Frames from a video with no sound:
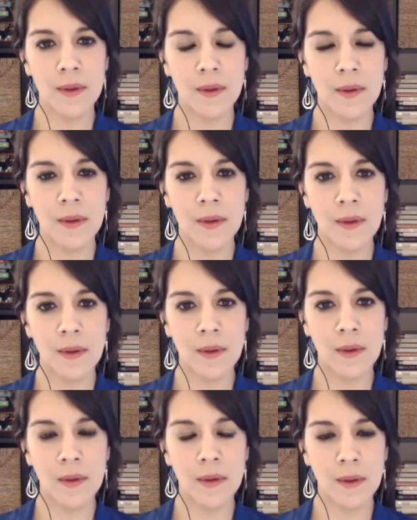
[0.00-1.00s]

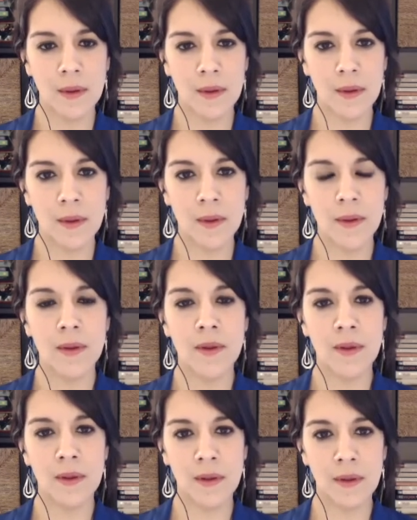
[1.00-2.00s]

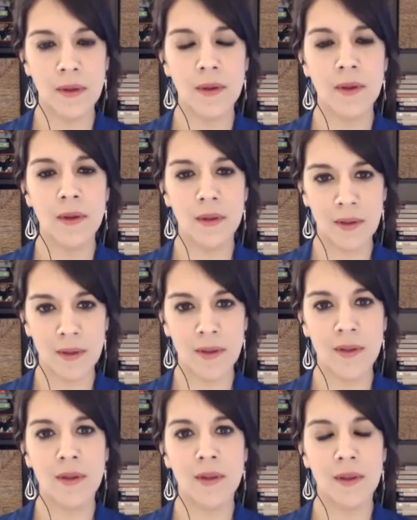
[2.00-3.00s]

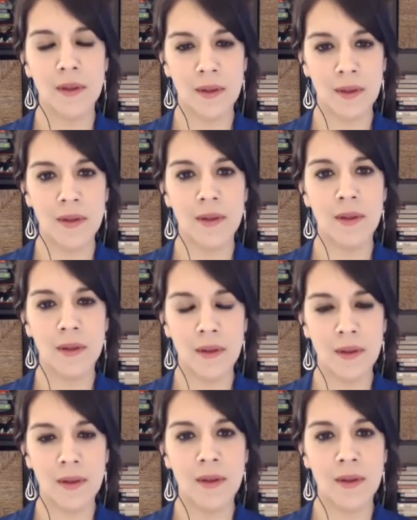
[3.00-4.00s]

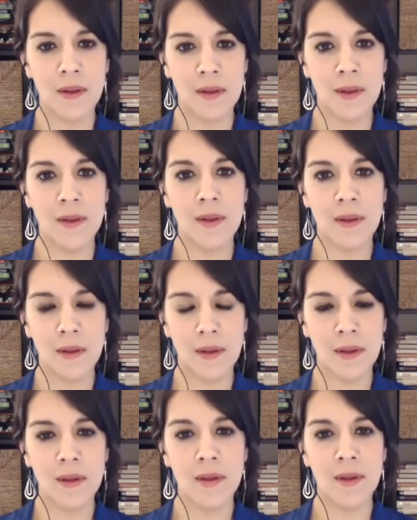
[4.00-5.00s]

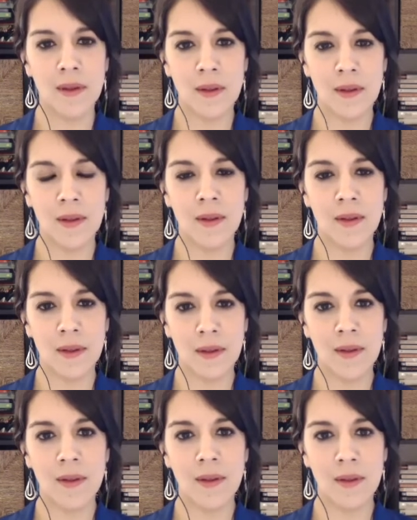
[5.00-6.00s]

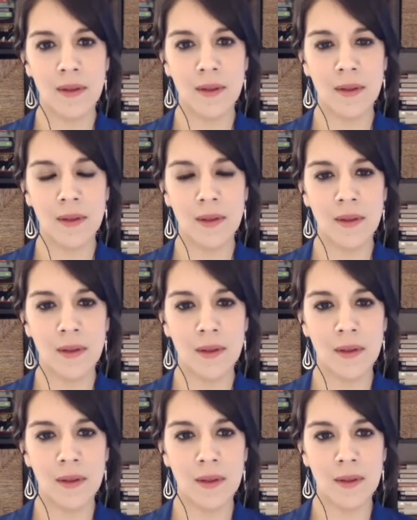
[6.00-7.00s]

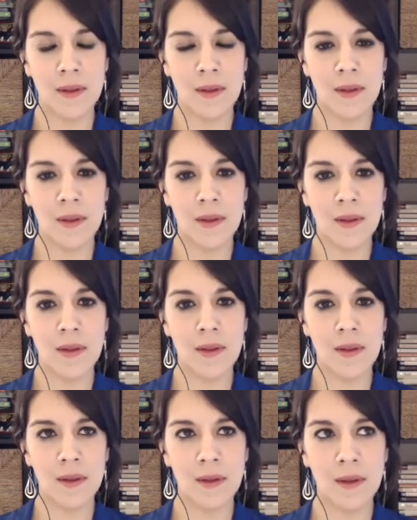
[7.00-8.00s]
This person isn't speaking.